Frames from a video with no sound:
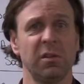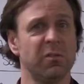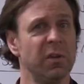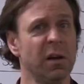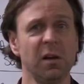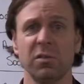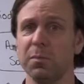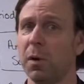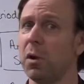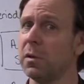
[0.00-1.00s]
is very
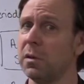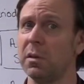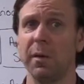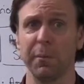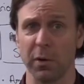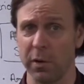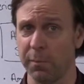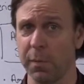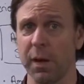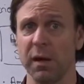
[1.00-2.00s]
small in number
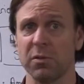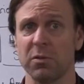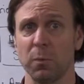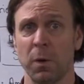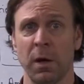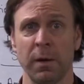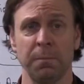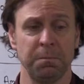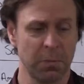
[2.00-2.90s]
at best, right?